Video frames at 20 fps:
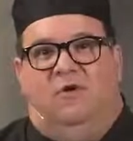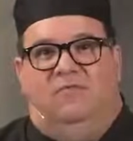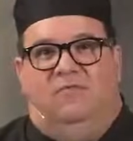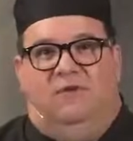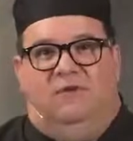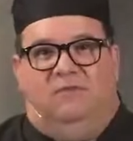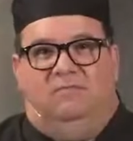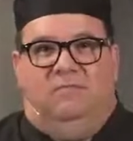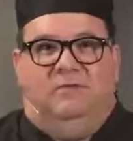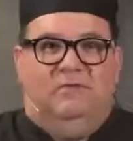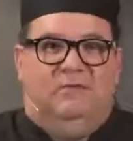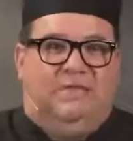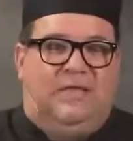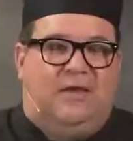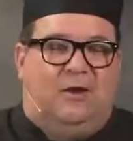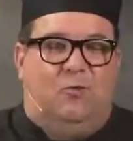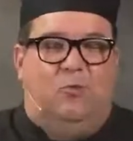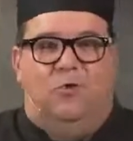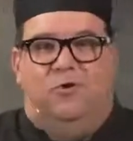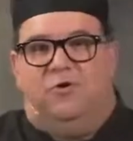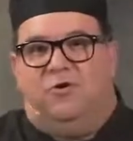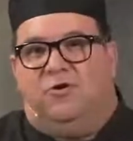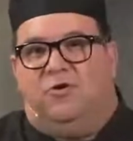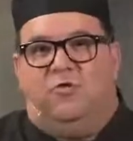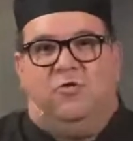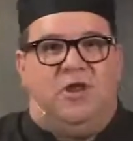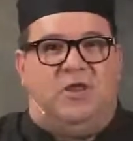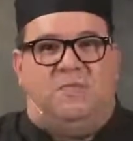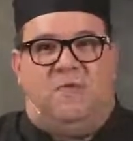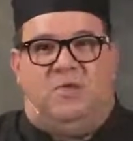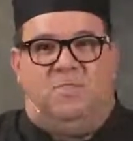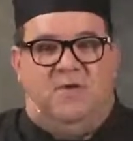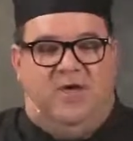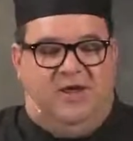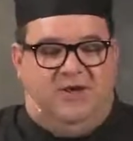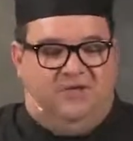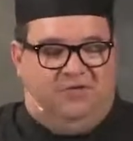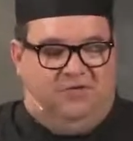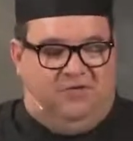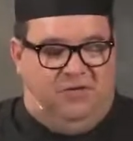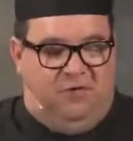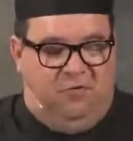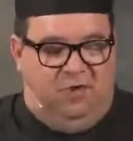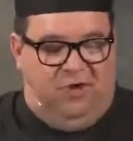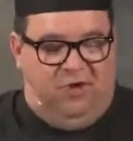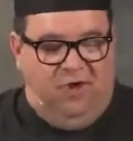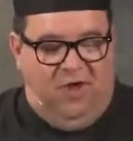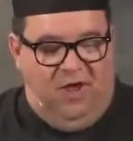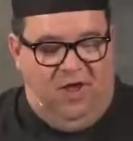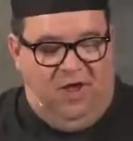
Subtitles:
of a liquid or creamy base to it,